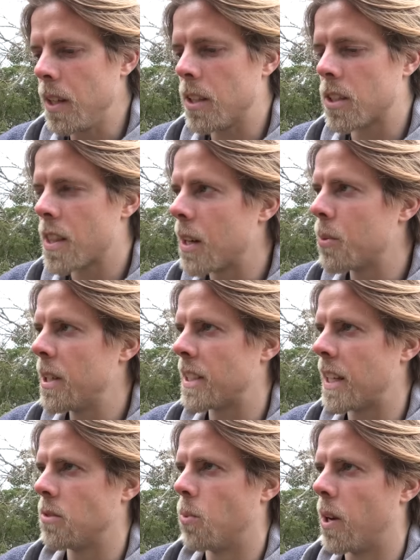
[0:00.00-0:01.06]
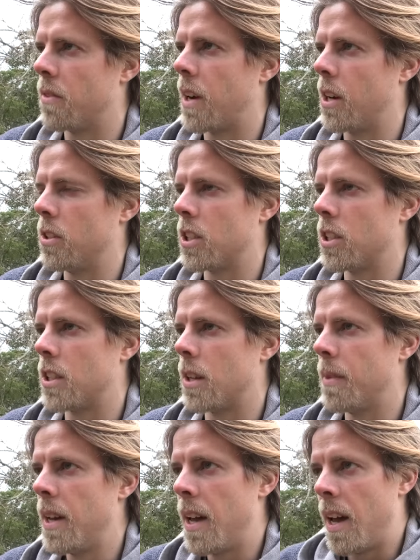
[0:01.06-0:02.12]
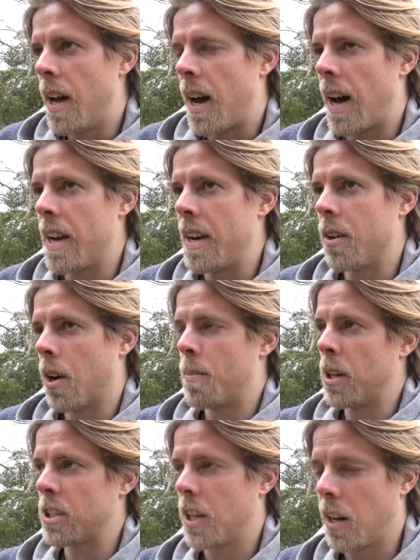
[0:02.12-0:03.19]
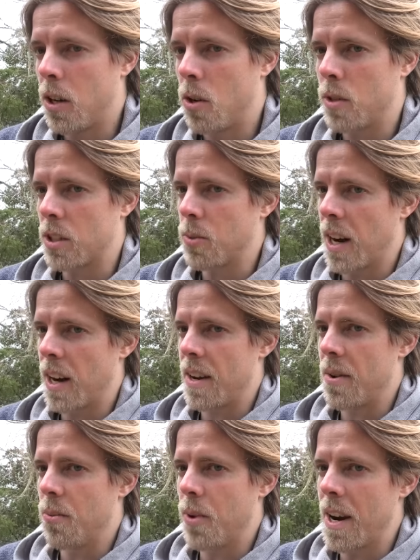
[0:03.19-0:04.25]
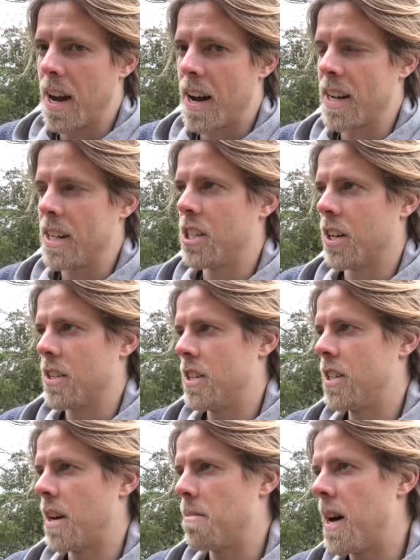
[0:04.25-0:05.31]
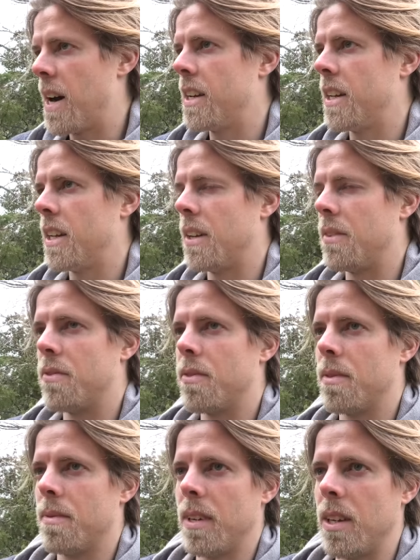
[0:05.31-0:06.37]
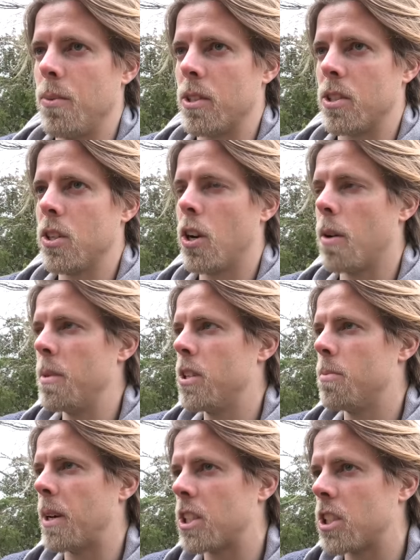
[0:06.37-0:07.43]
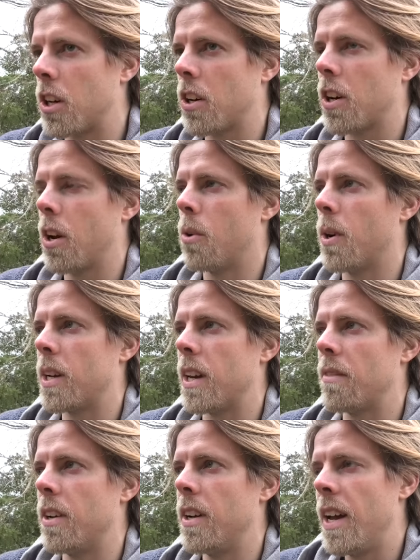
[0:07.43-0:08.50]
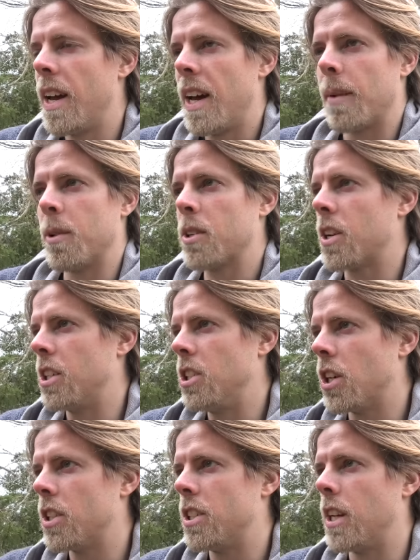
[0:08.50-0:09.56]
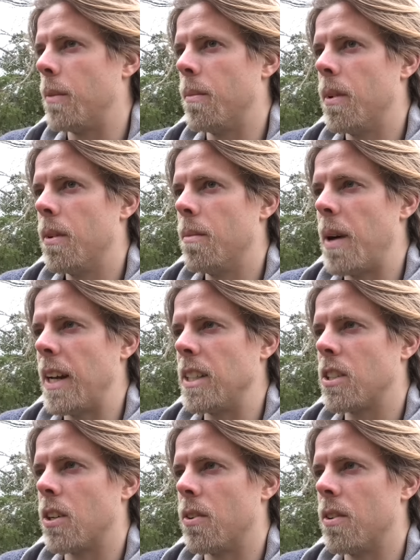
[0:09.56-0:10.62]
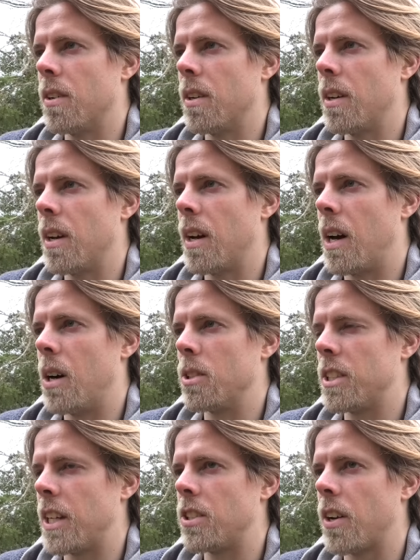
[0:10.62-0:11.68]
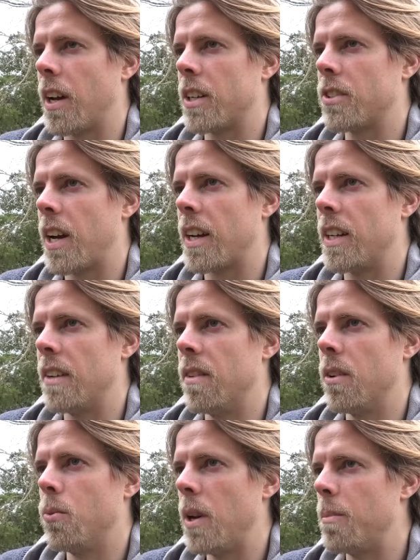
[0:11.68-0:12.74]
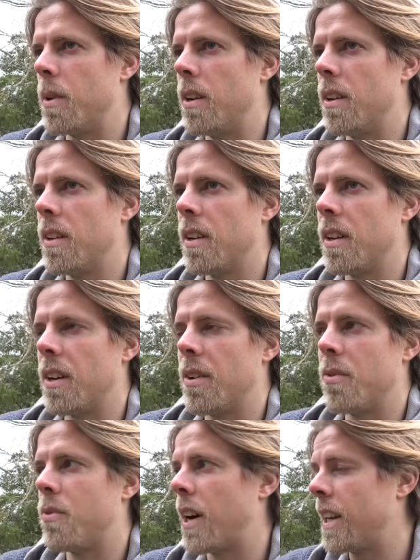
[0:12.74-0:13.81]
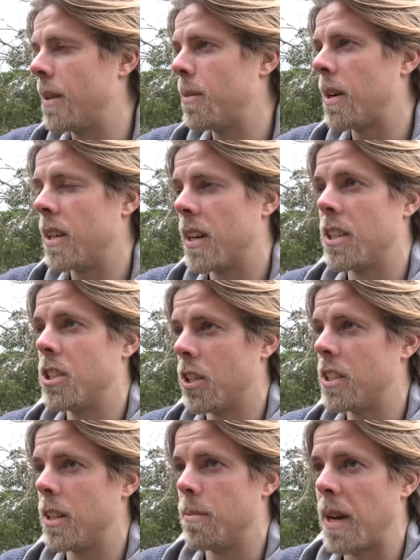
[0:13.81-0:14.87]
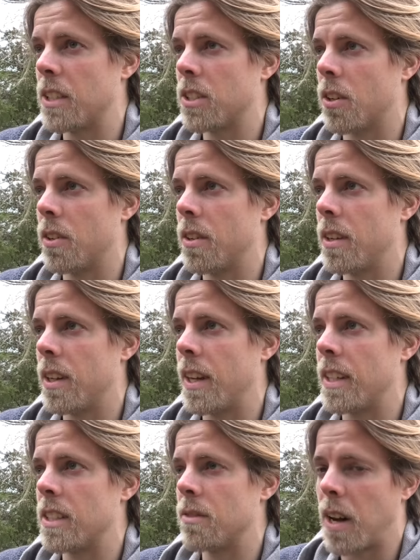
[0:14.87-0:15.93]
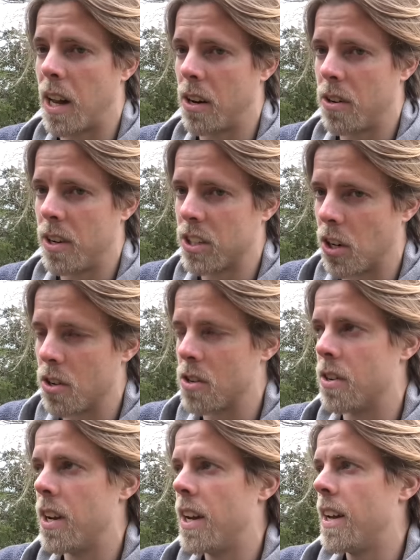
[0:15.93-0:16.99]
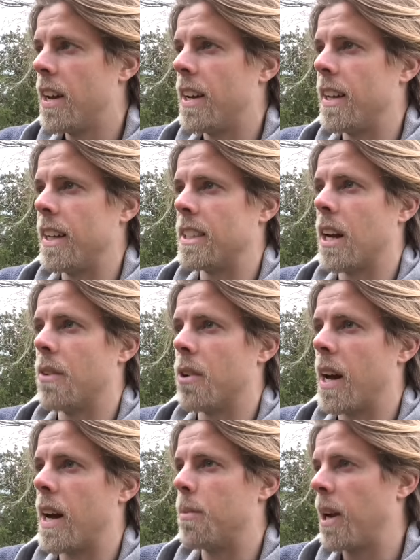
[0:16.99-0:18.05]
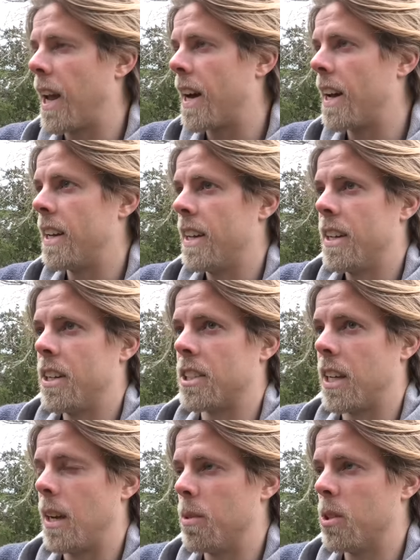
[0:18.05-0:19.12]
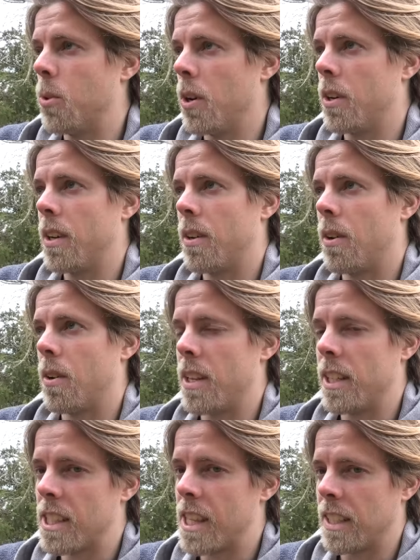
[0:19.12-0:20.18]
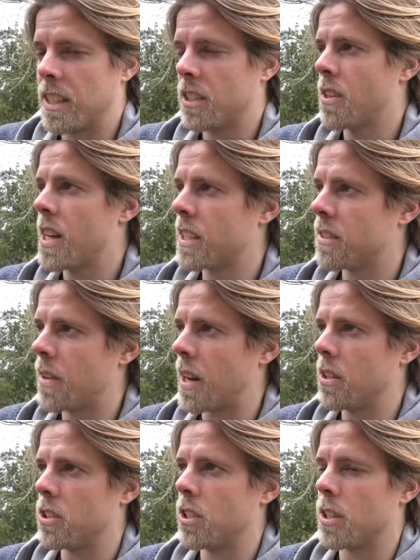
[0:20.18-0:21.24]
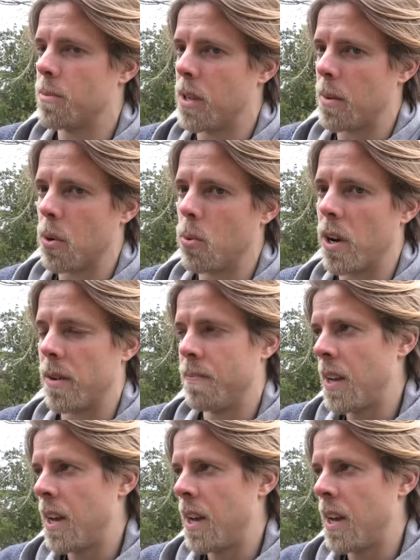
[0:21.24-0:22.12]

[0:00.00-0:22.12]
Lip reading: So that we can say is one value system. And on a personal note as well, when I judge a man, if he wants to come into my circle or whatever, I'm not gonna judge him based on how sexually attractive women find him. I judge him based on his valor, his honor. Is he a reliable guy? Does he keep his word? All of these things. So that's value system number one.